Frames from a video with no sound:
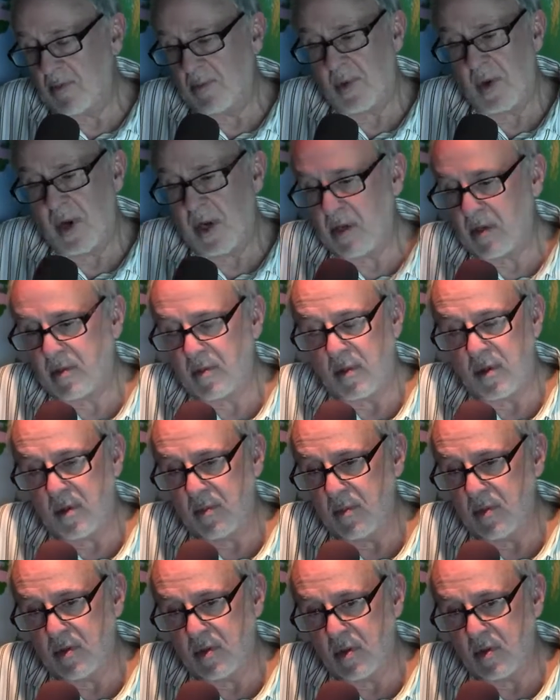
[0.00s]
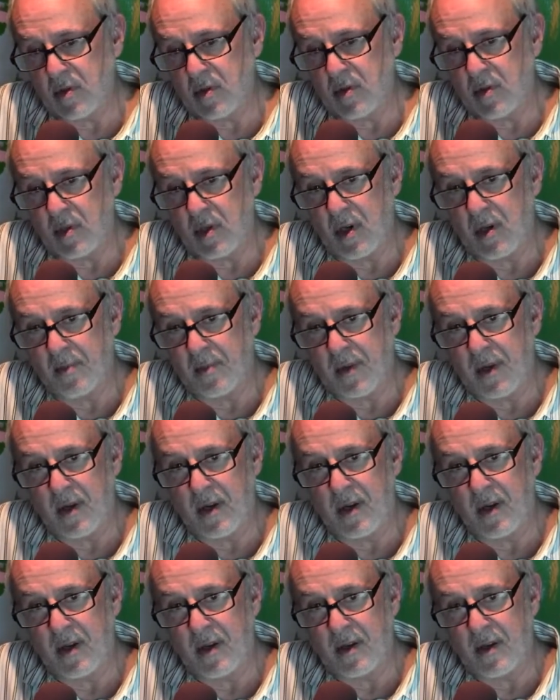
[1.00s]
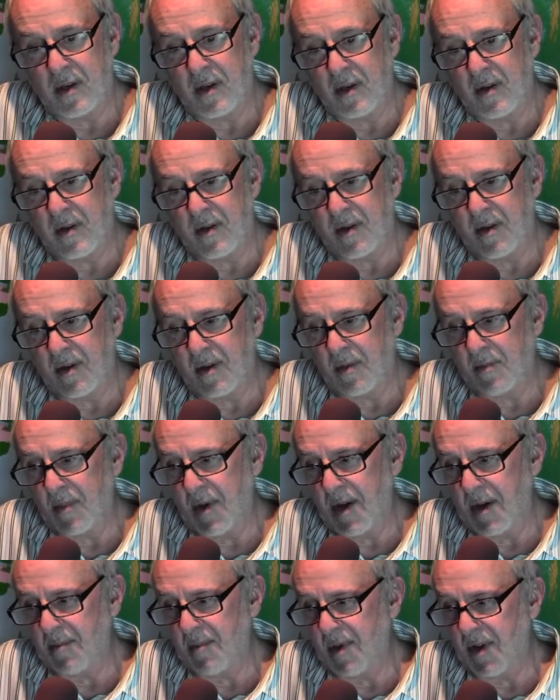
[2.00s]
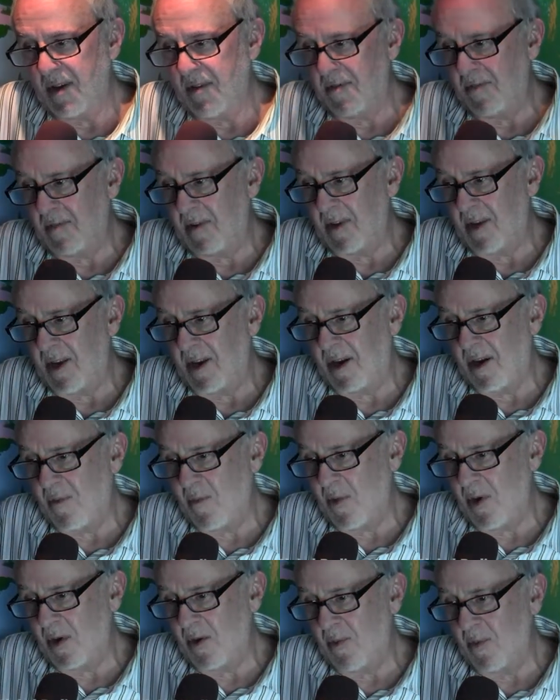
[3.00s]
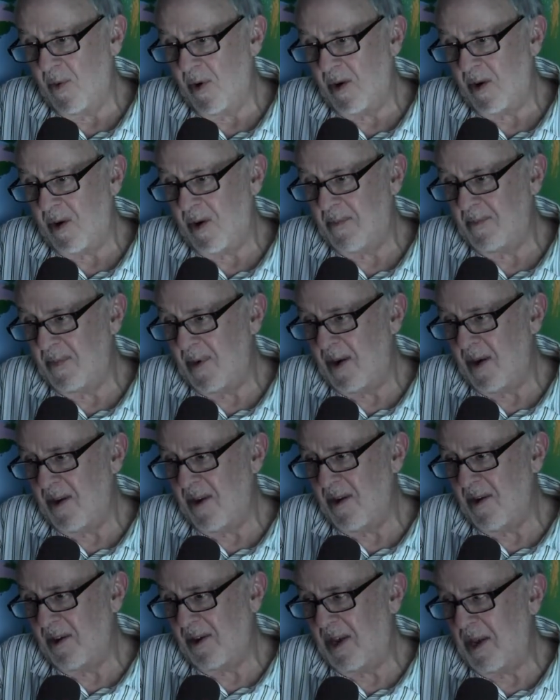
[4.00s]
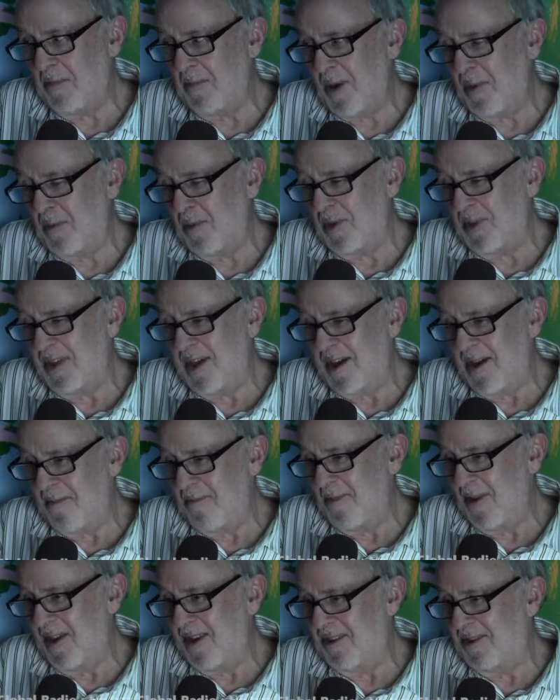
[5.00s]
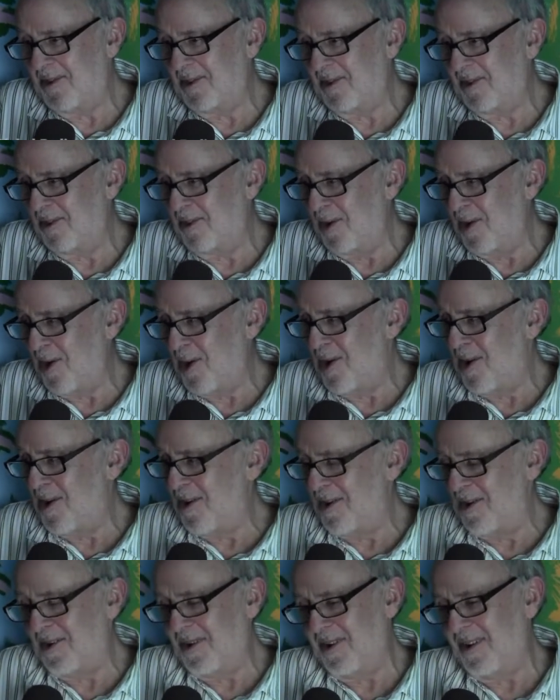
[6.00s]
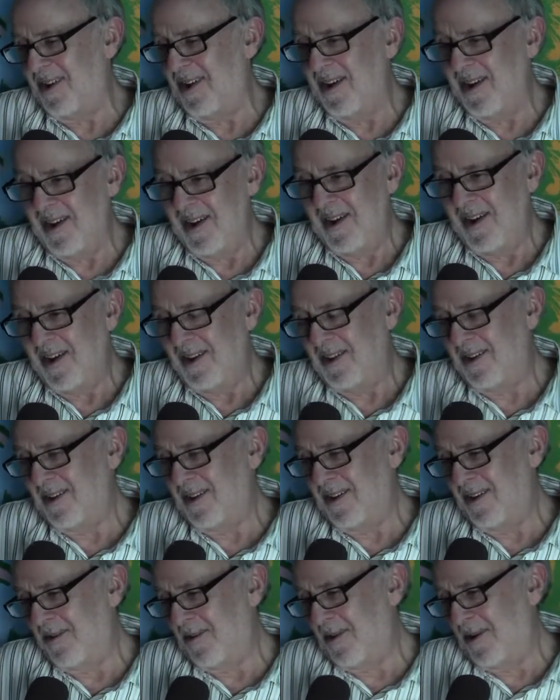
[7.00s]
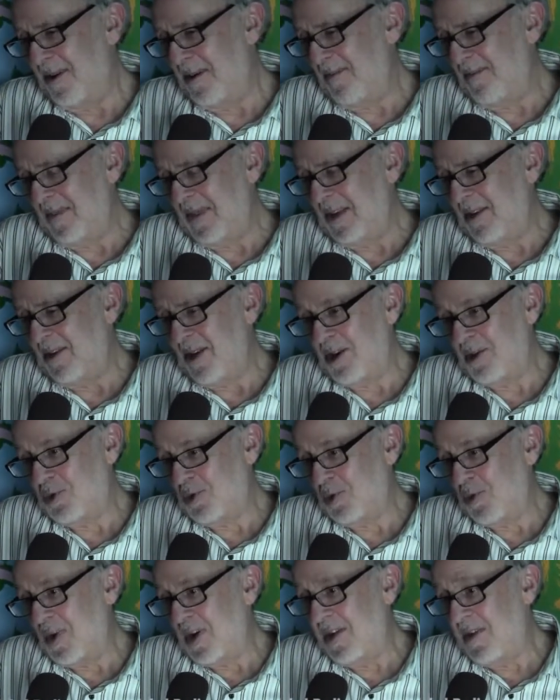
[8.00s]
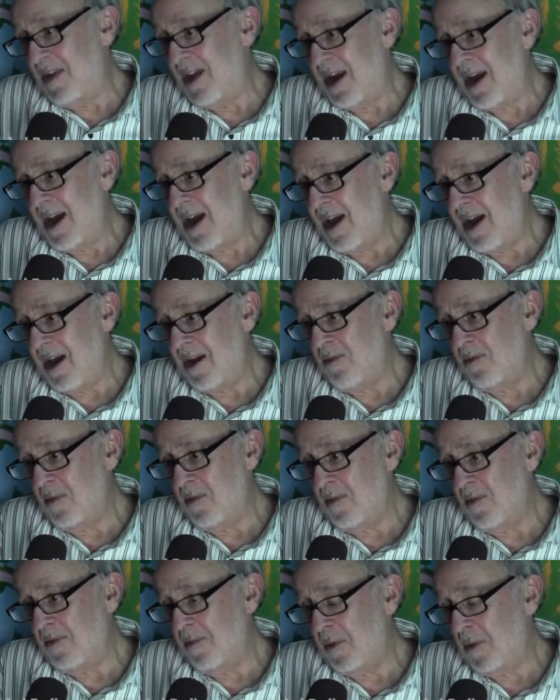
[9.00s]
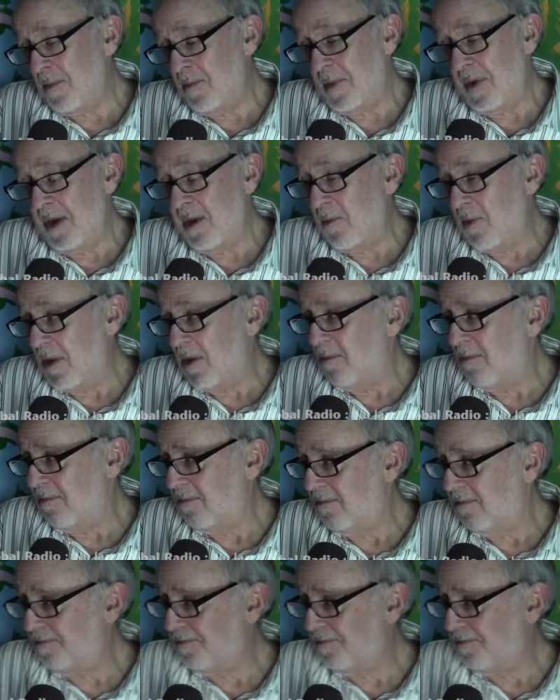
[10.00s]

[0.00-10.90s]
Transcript: impressed with the musicianship, and it made me feel like I wanted to work hard to keep up with them and to earn the luxury that I had for playing with them.